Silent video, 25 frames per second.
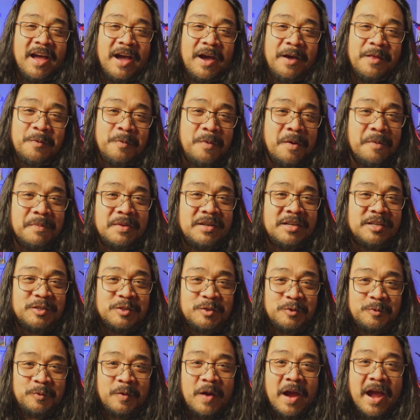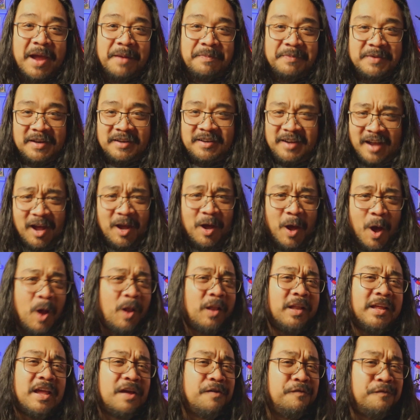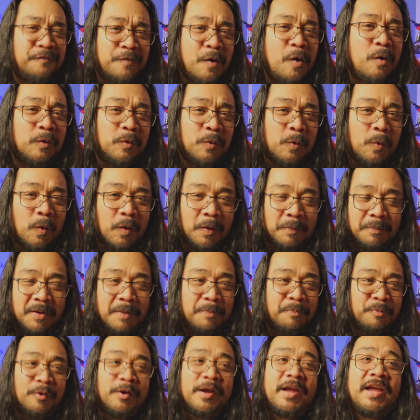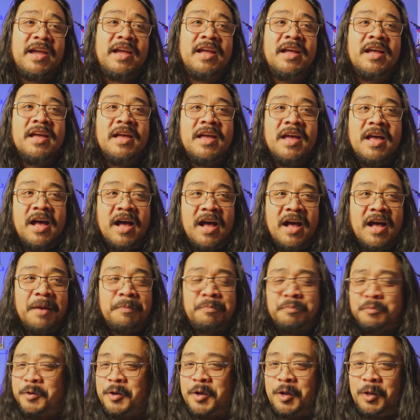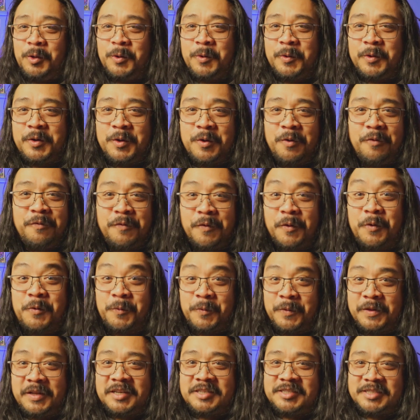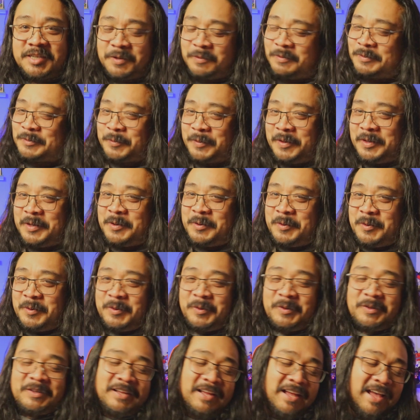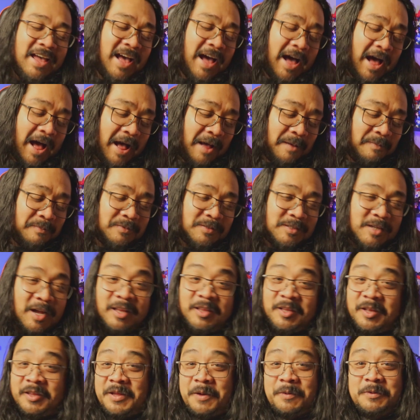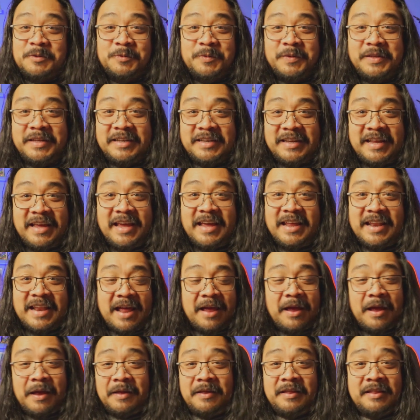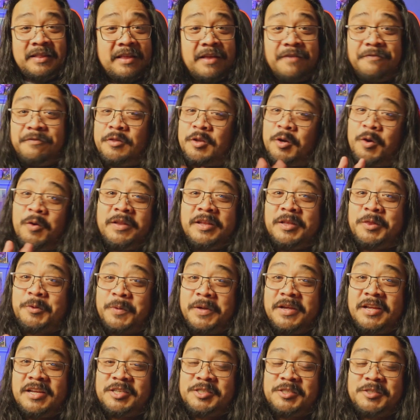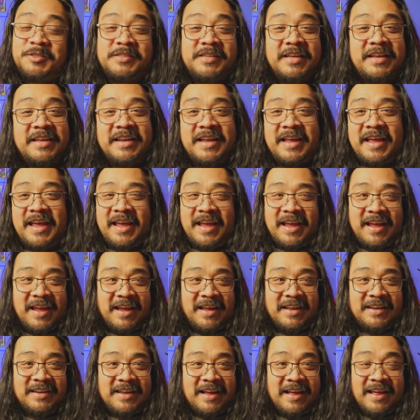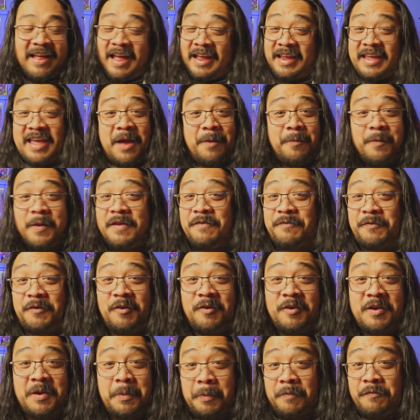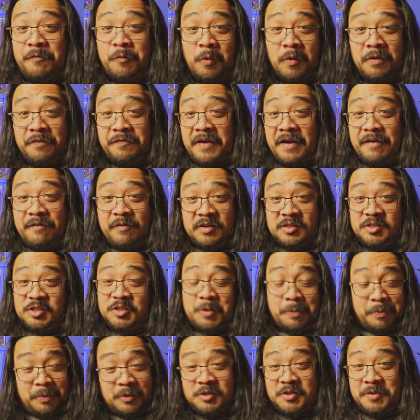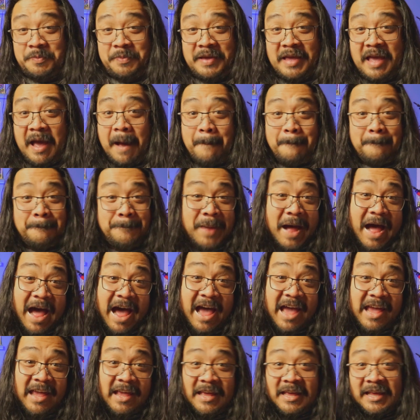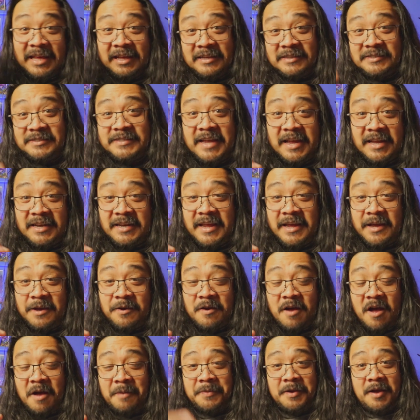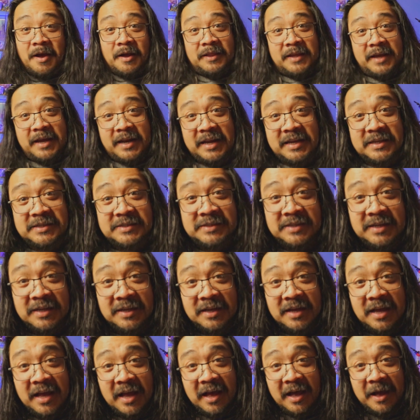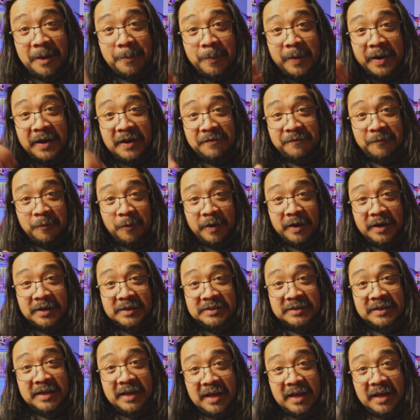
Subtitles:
how the women described, not calling it folklore, but pre-colonial folk religion. It was really cool. So I thought that was really neat. And there are only 3 issues in, and I can't wait for number 4 and 5, which is supposed to be out by San Diego Comic-Con. Ladies, I'm waiting for it.